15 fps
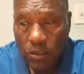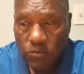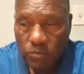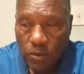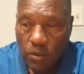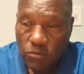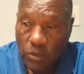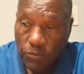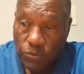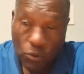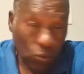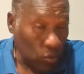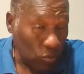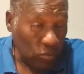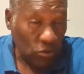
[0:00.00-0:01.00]
He's not the
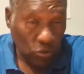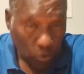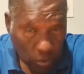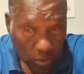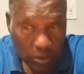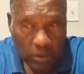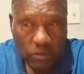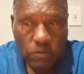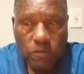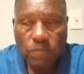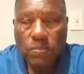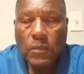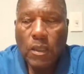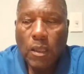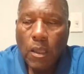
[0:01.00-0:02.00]
only one doing it.
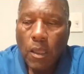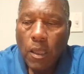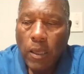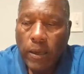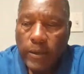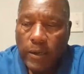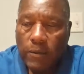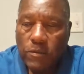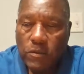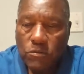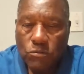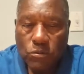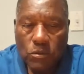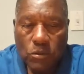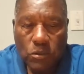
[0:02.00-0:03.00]
And our
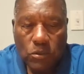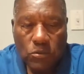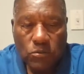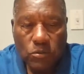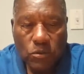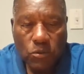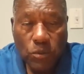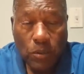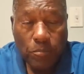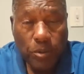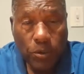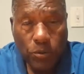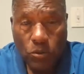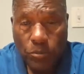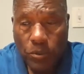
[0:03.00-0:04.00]
country is in great
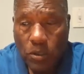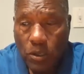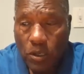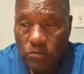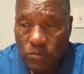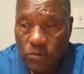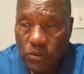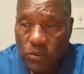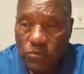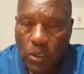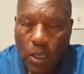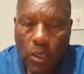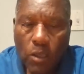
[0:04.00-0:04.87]
peril because of this.